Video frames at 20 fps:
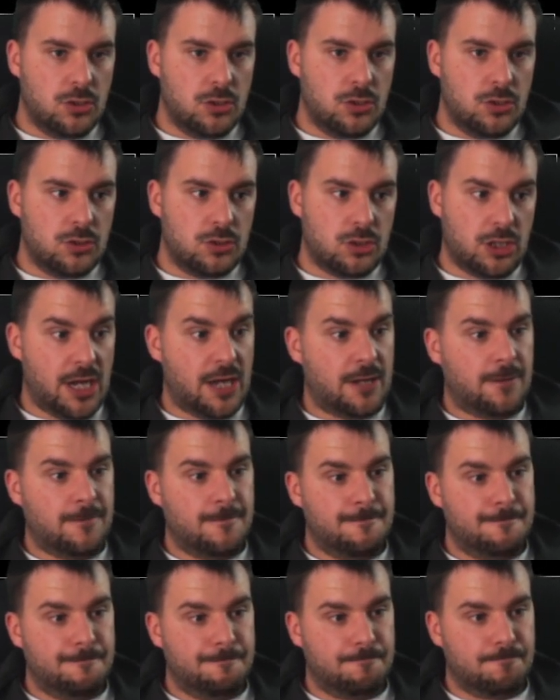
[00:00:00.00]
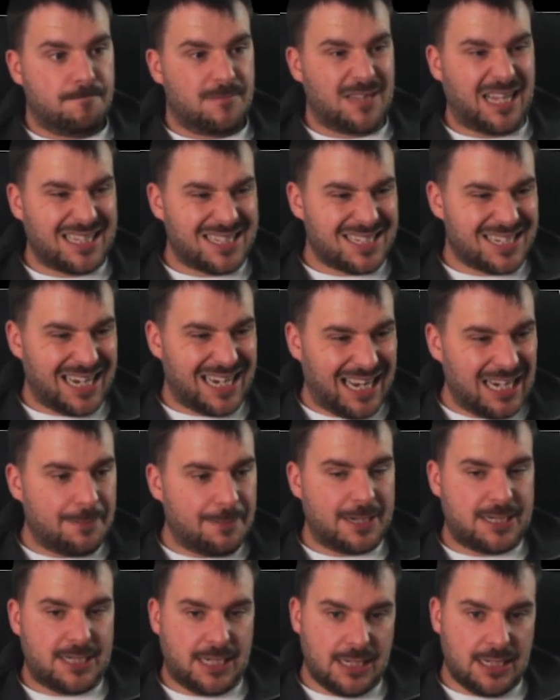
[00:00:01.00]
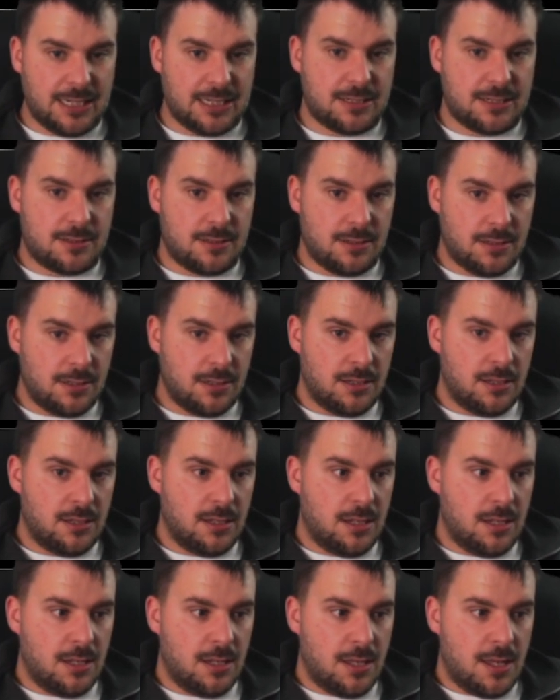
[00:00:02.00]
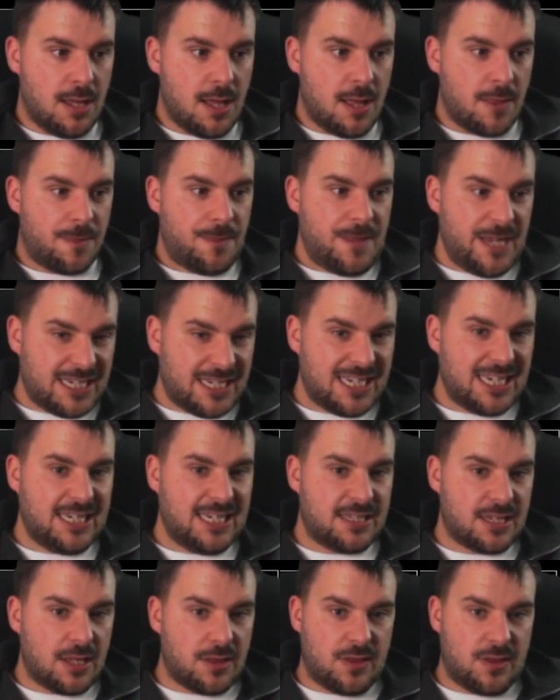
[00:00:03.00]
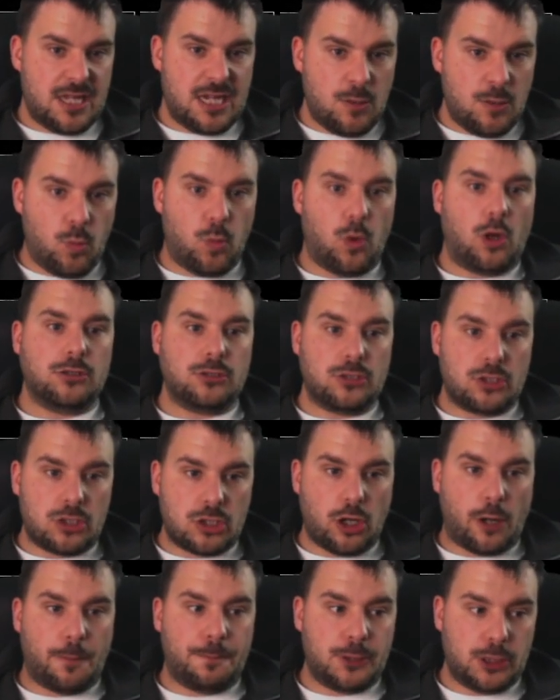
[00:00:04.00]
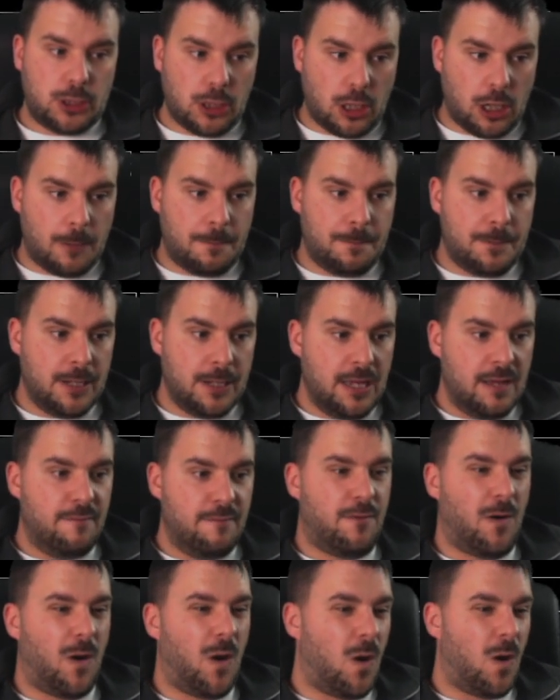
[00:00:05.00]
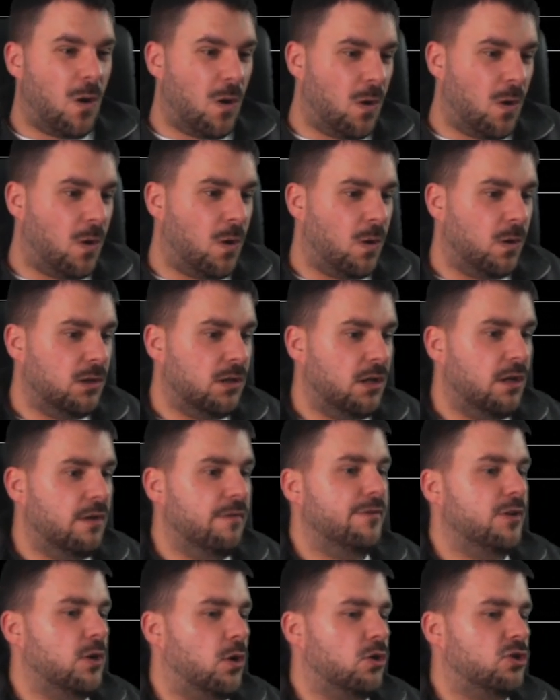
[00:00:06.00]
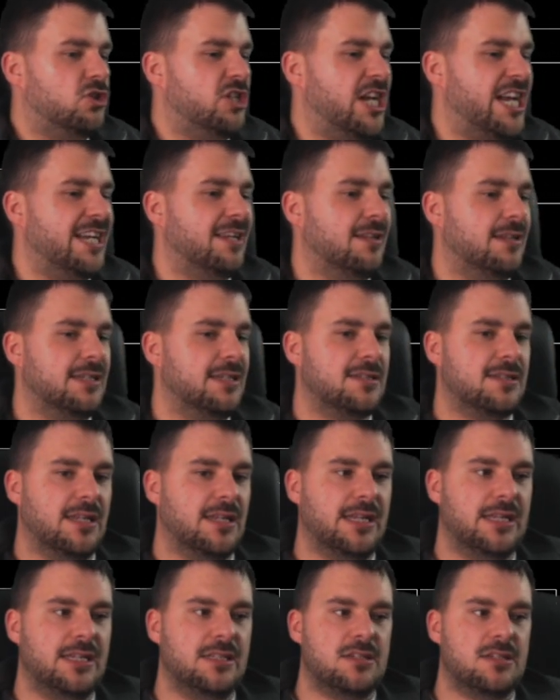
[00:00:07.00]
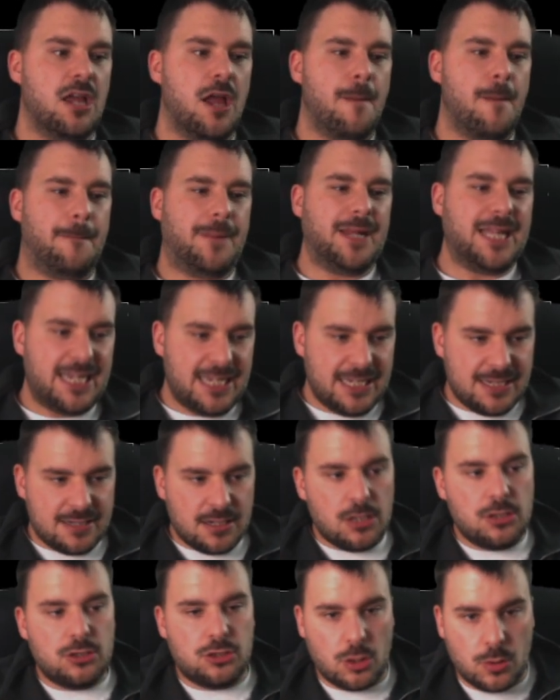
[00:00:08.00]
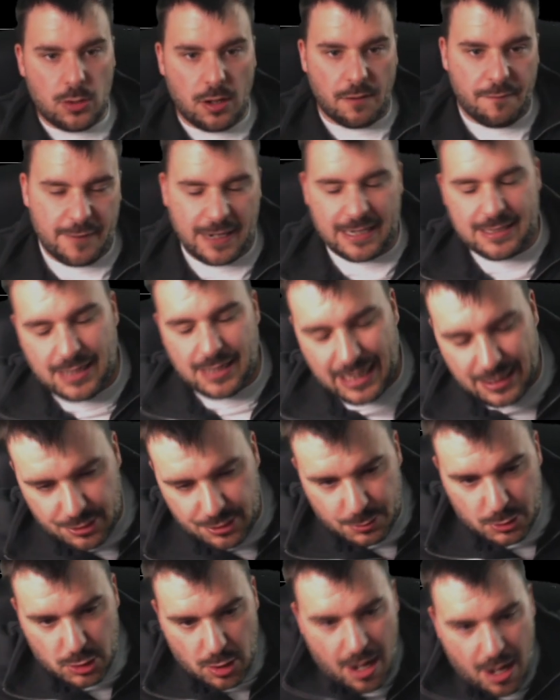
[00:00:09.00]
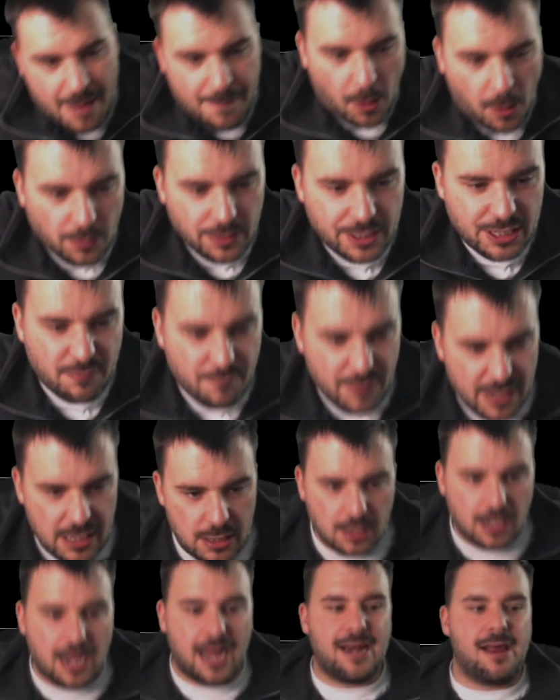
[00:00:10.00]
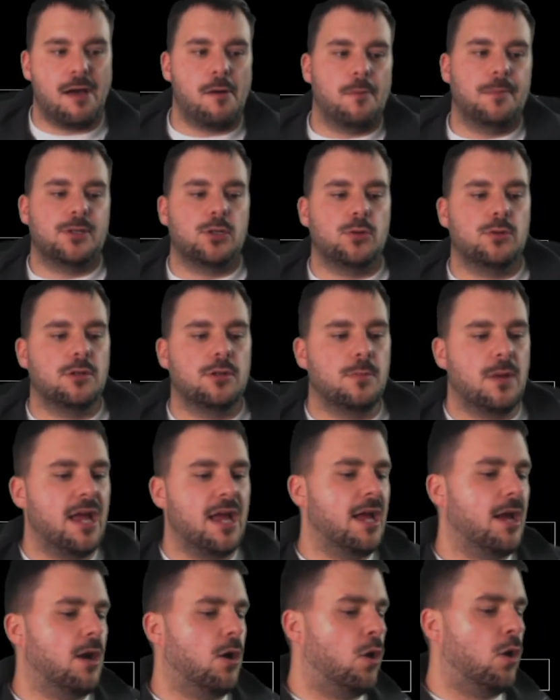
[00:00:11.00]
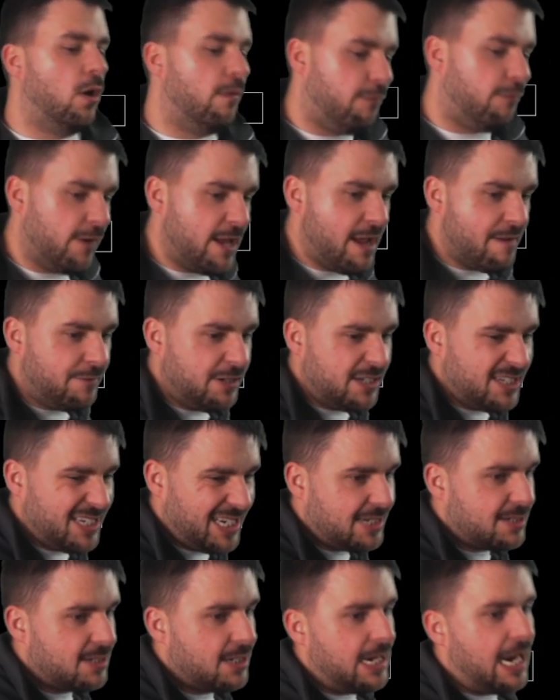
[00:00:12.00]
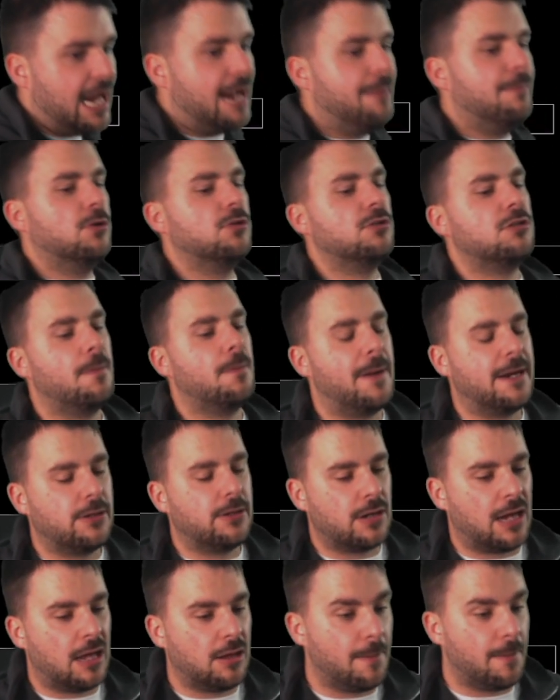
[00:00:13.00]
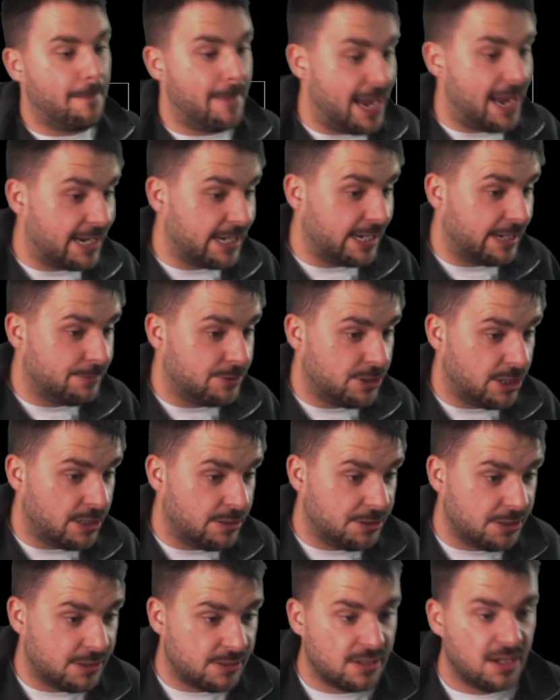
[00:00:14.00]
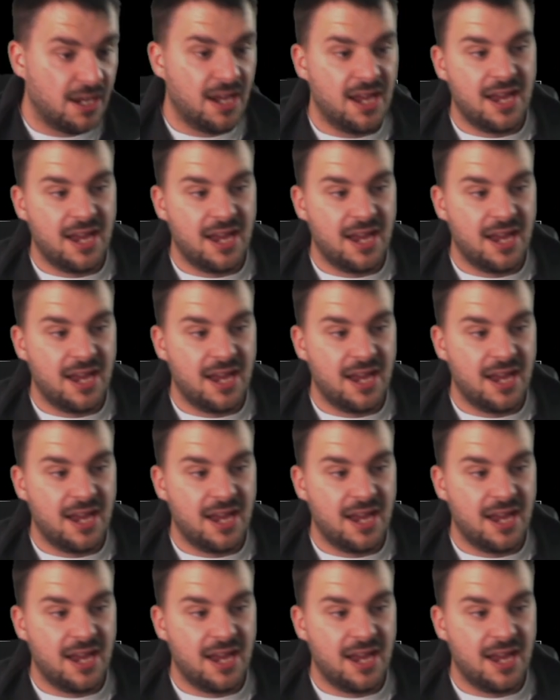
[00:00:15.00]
So yeah, that's kind of my tier list. This is the one-stop shop for all of your tier list needs. Please do not forget to like and subscribe on this video, and I'll be doing them hopefully every 6 to 9 months, depending on how the metagame changes.